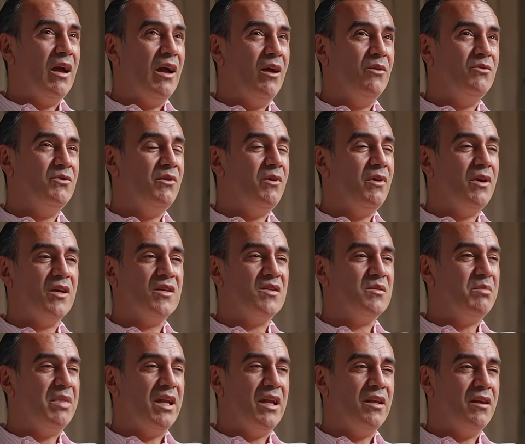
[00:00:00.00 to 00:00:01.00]
How do you
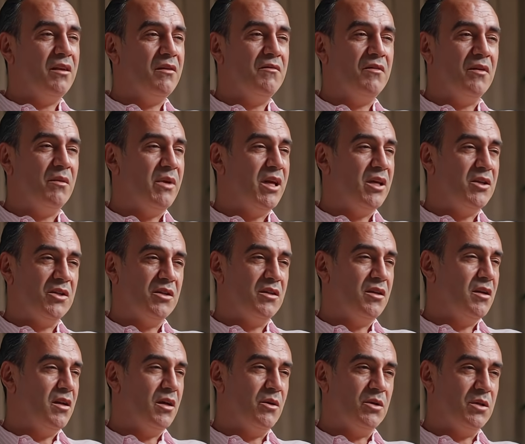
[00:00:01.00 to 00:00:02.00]
explain inflammation
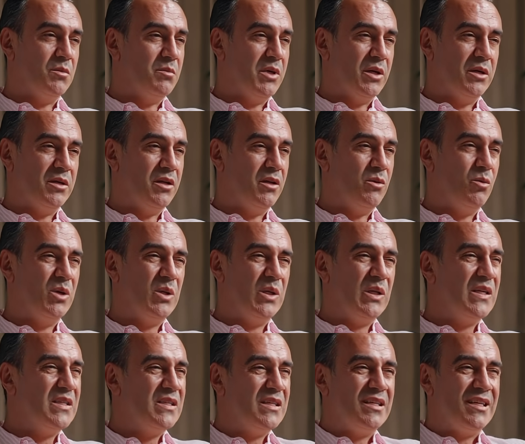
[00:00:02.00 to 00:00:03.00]
in our body?
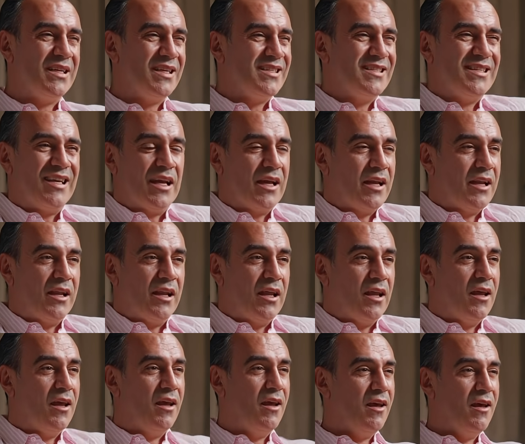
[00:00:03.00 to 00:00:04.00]
What is it
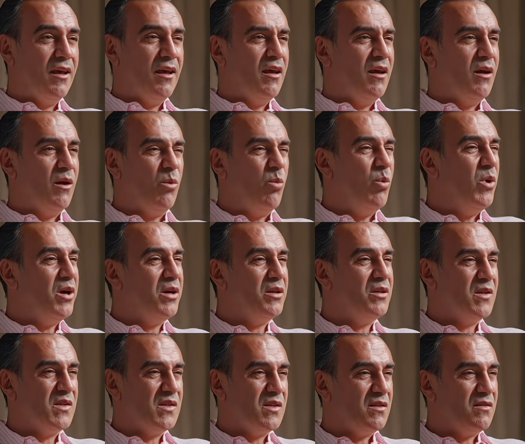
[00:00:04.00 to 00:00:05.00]
exactly? Where
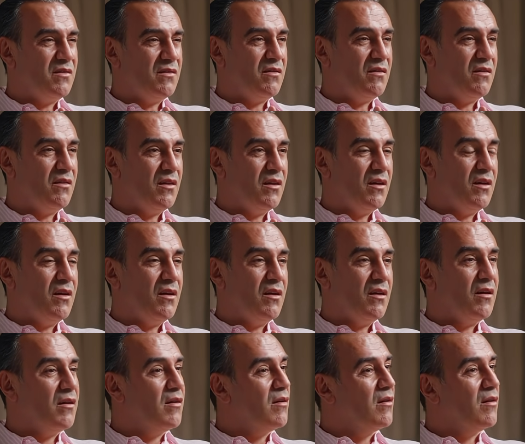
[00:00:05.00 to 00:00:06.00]
does it
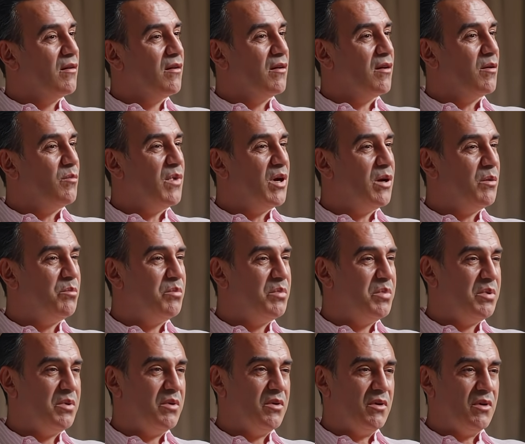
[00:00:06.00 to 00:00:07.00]
come up,
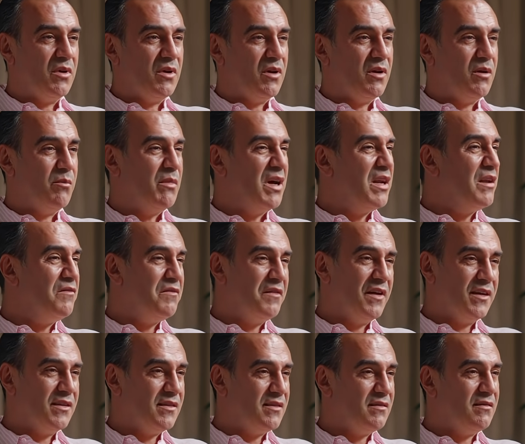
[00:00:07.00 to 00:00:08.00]

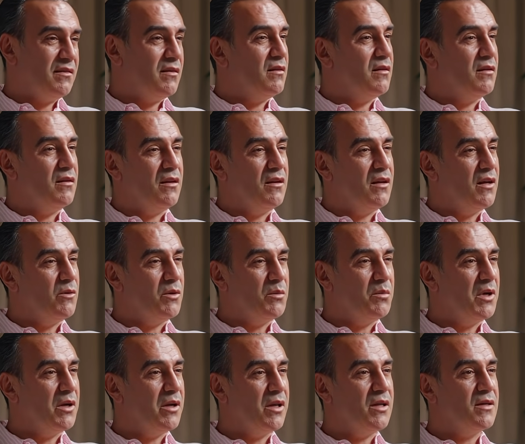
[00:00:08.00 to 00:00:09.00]
manifest in, in our
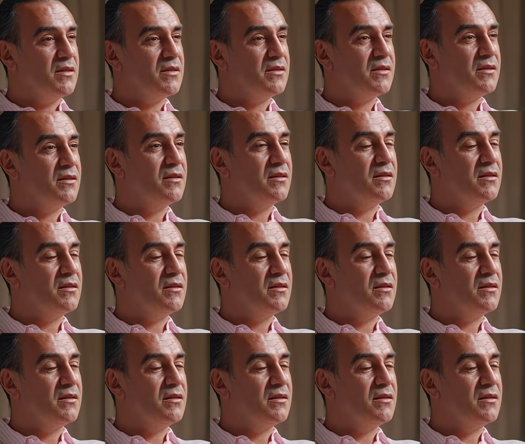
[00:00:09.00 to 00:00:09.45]
bodies?